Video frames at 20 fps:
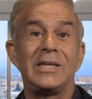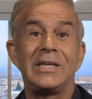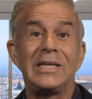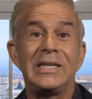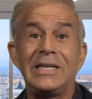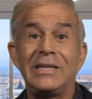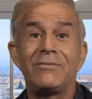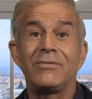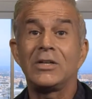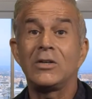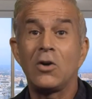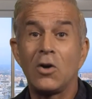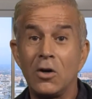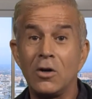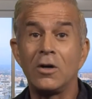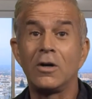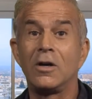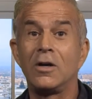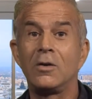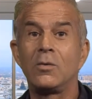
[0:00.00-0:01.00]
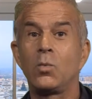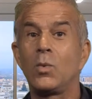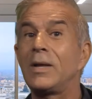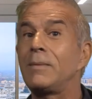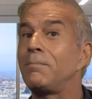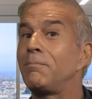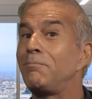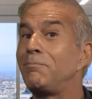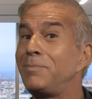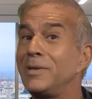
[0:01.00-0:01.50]
even heard what
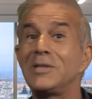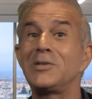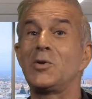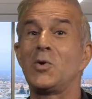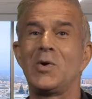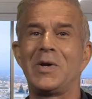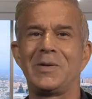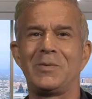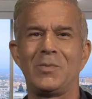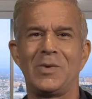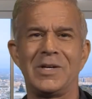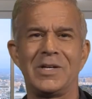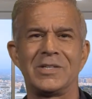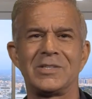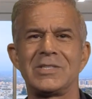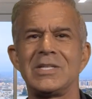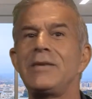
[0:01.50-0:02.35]
Bitcoin was,